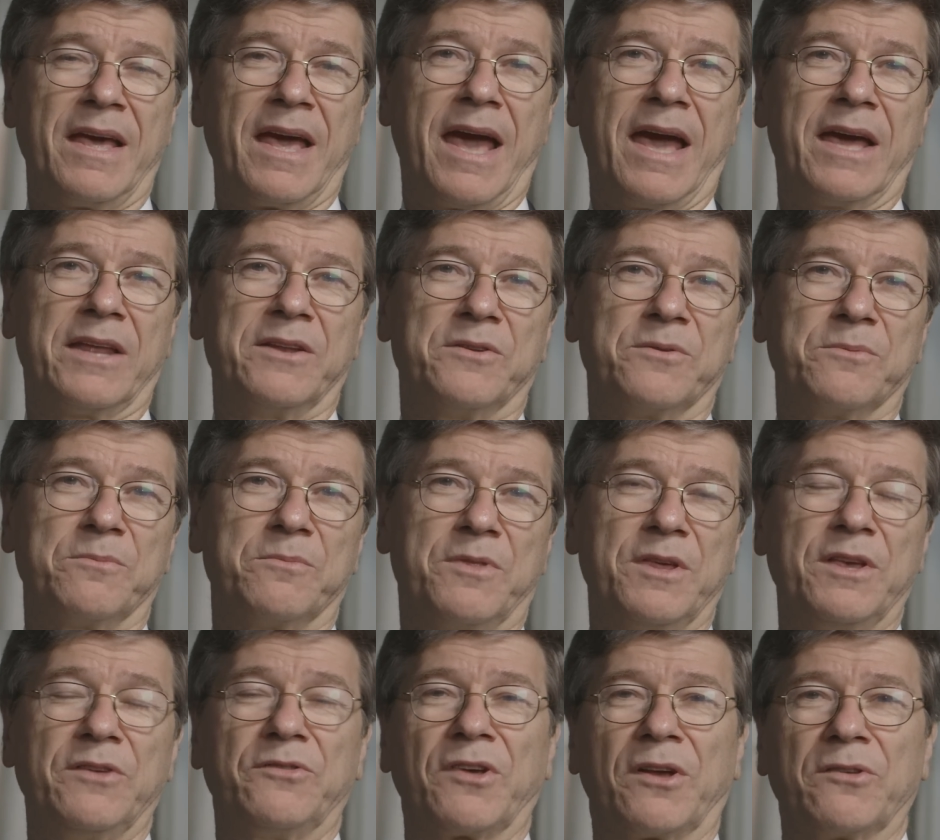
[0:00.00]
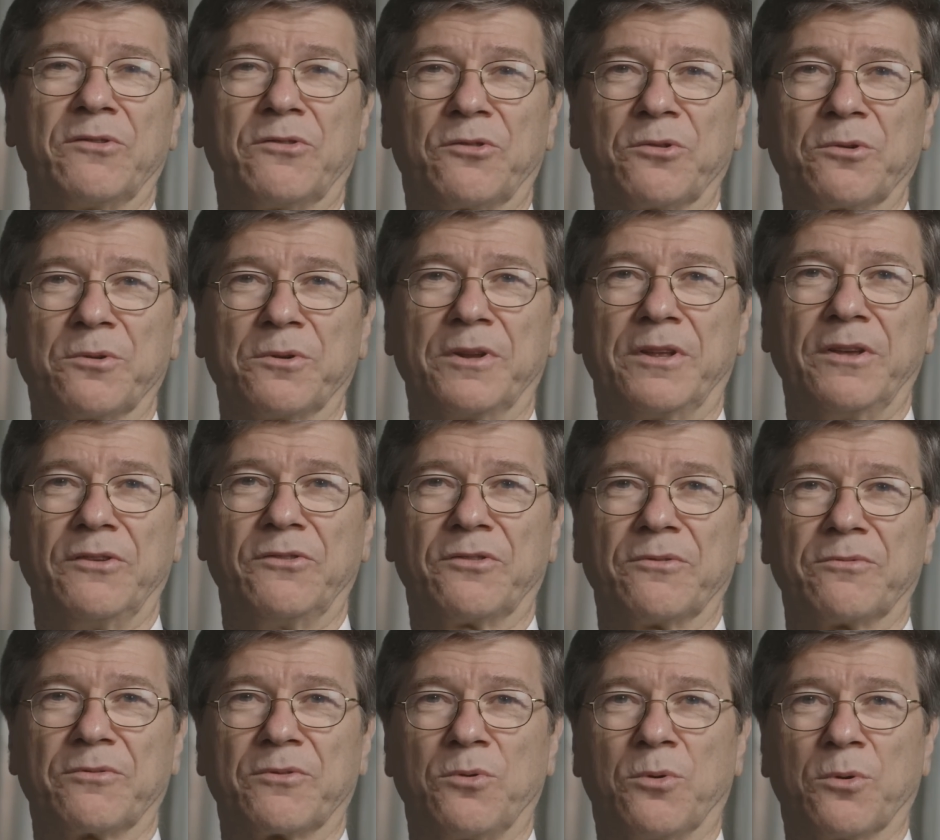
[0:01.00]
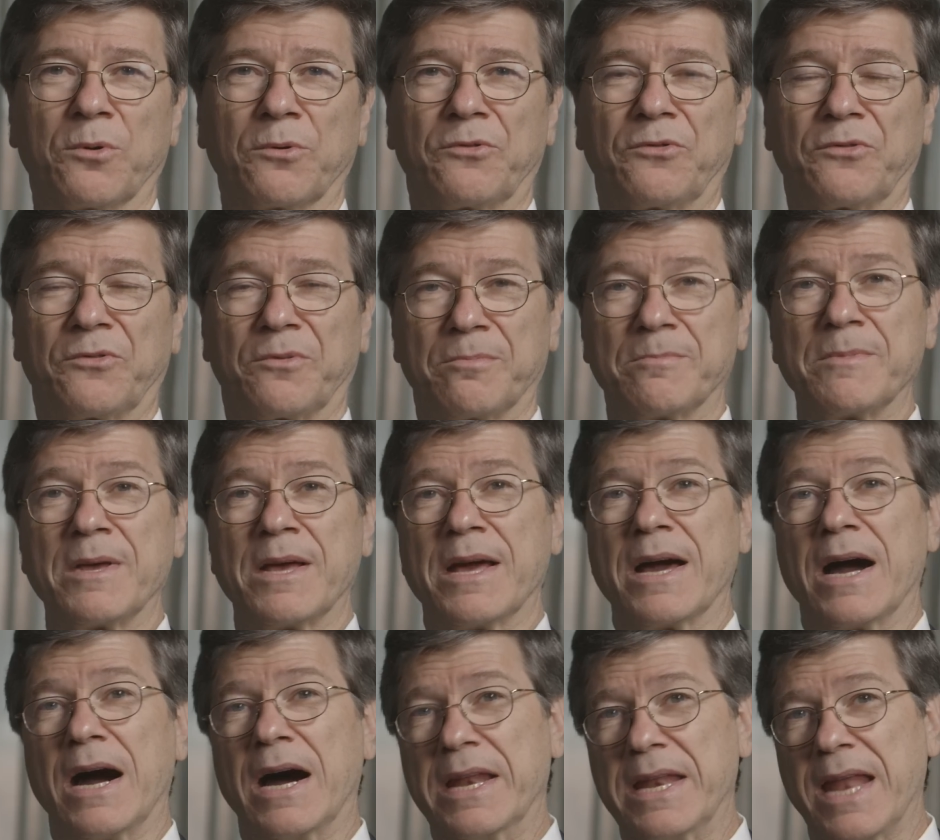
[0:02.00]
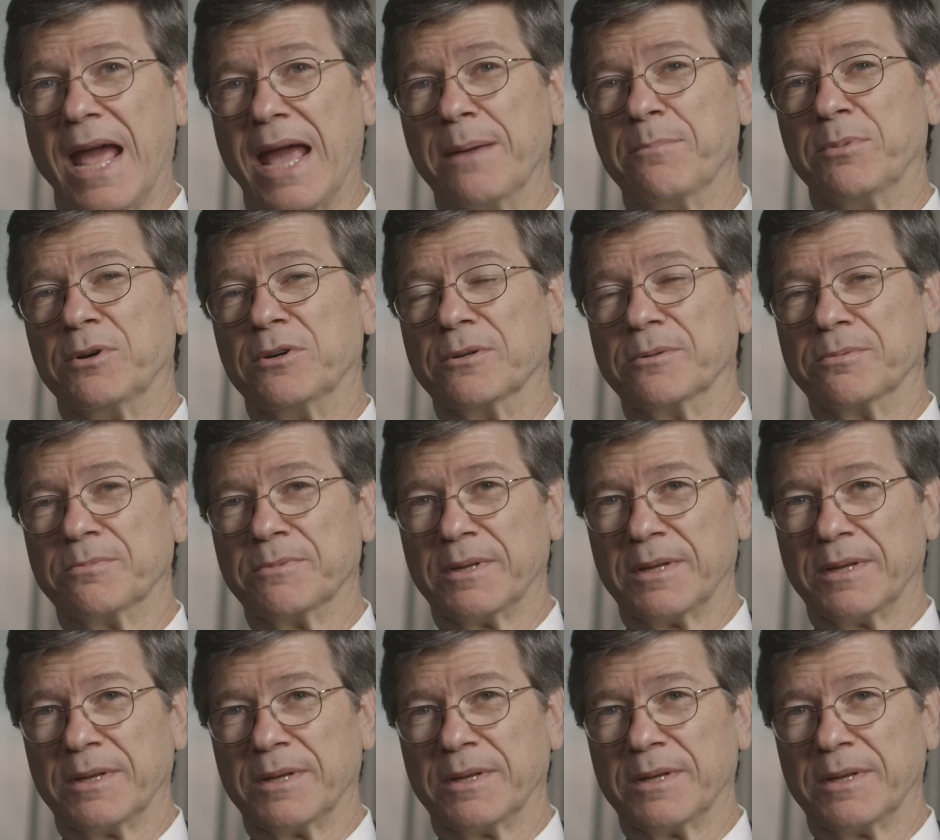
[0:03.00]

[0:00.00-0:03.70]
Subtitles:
And these uncertainties, of course, enable